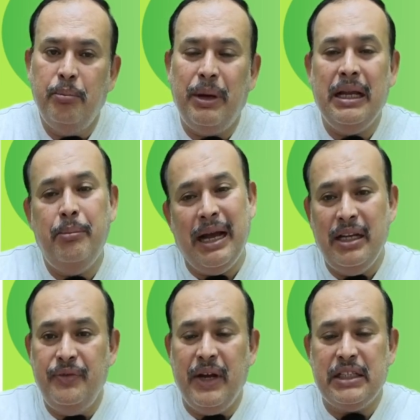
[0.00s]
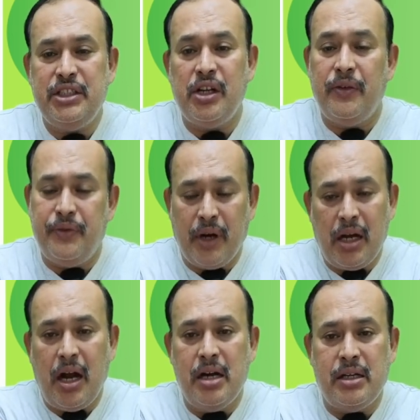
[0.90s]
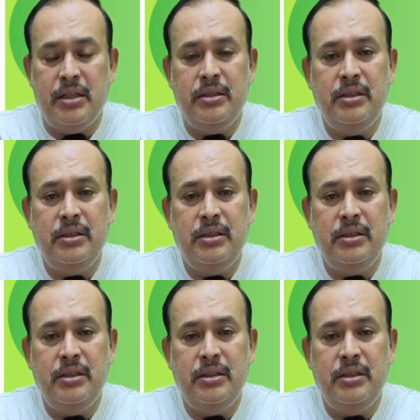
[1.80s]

a manufacturer of raw cotton